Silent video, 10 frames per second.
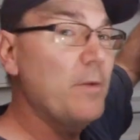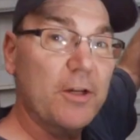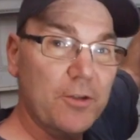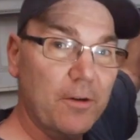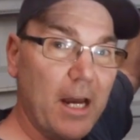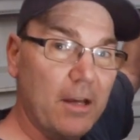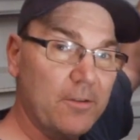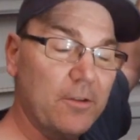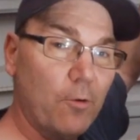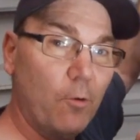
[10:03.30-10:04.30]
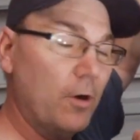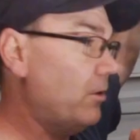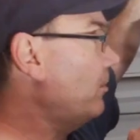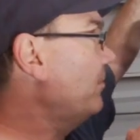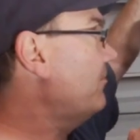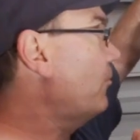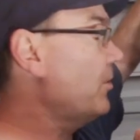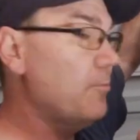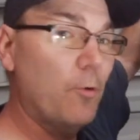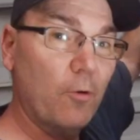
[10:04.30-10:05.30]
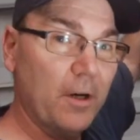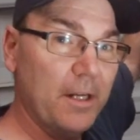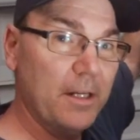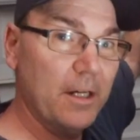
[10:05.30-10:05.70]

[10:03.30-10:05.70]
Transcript: mix your gas and oil before you pour it in